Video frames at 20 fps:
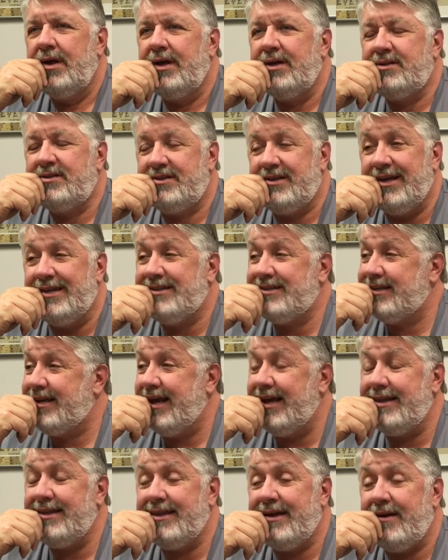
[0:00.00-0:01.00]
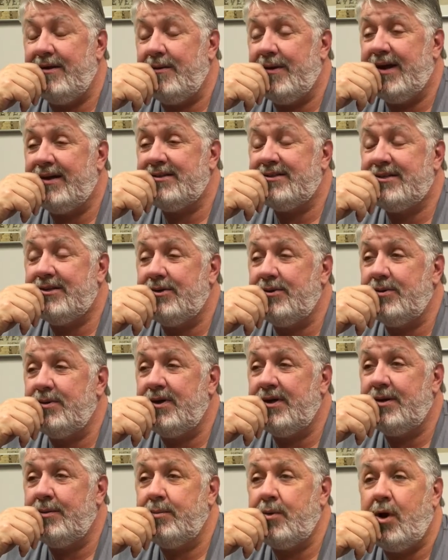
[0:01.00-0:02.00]
It's getting there, right?
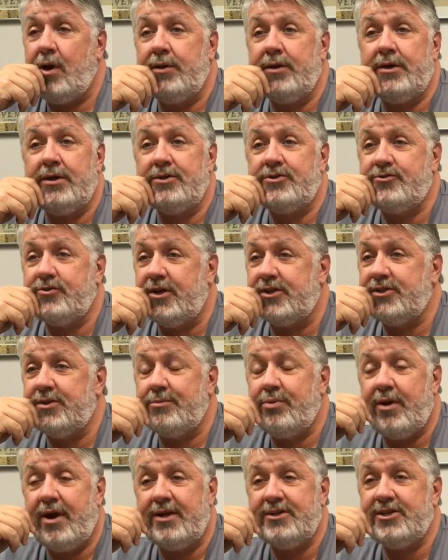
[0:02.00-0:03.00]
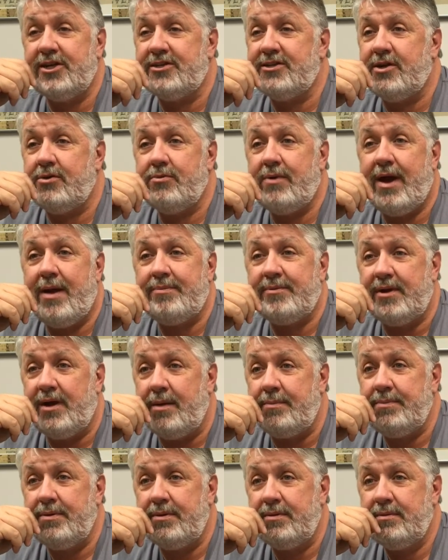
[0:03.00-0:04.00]
So all the construction projects are wrapped
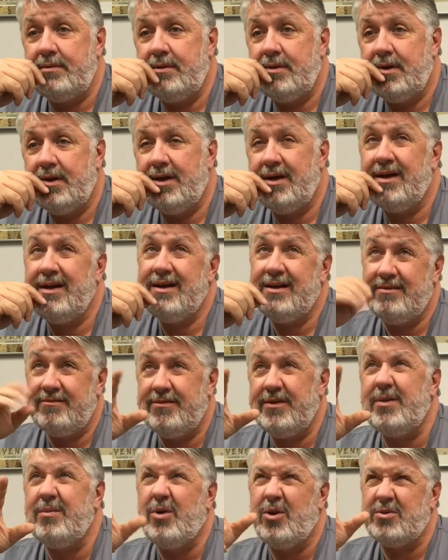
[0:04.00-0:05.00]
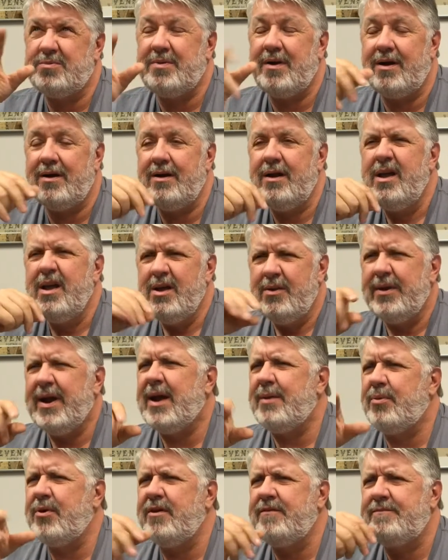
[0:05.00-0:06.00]
up for the most part. We got
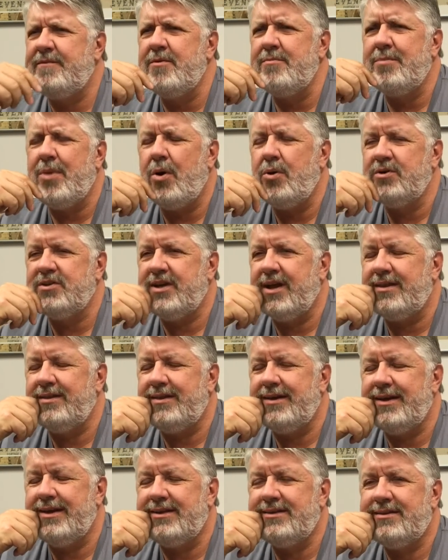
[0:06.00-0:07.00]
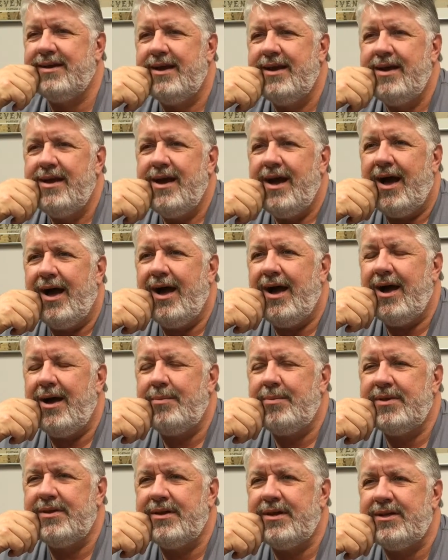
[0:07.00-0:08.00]
to put a few bows on things.
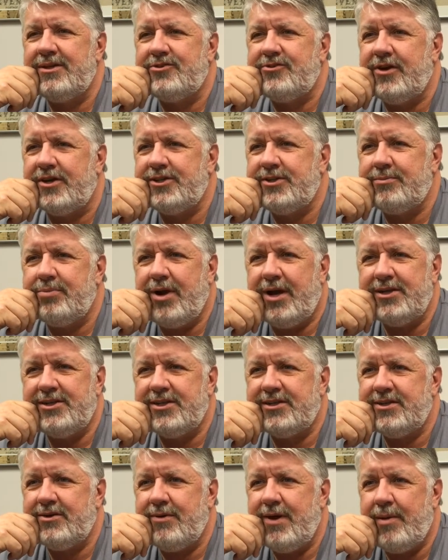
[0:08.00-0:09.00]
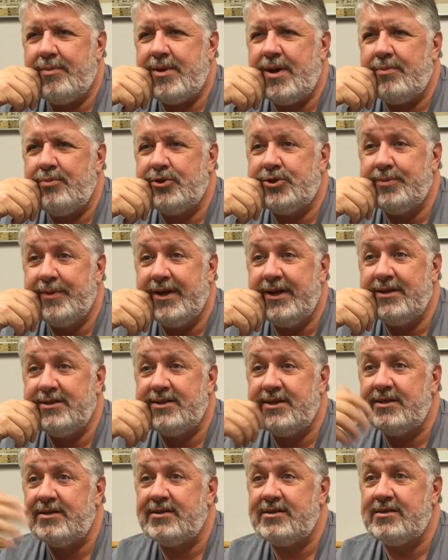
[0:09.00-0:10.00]
But the construction projects are wrapped up, which means
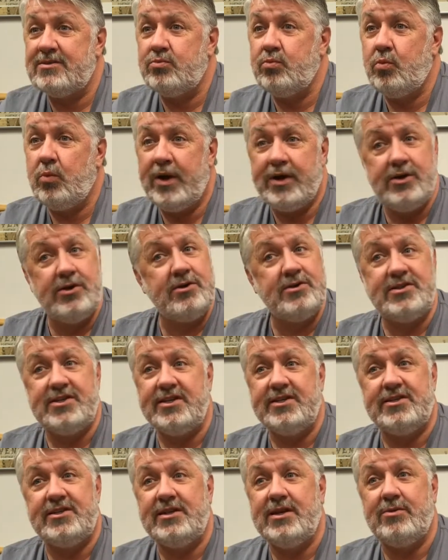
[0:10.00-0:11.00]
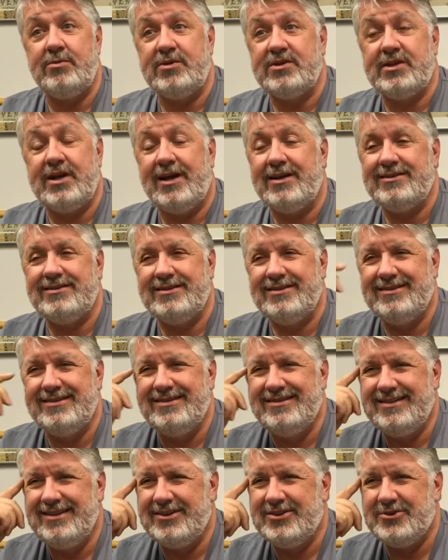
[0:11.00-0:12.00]
it's winter season in Wisconsin,
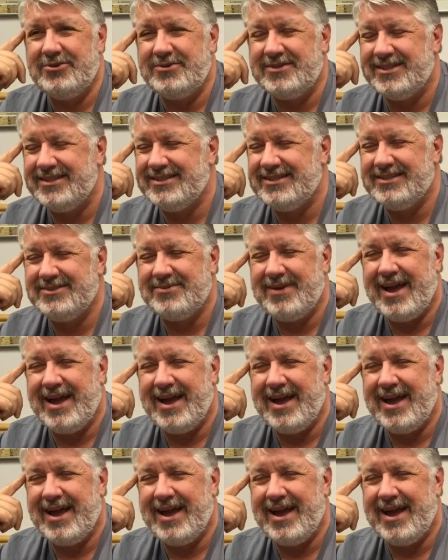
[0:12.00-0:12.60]
the two seasons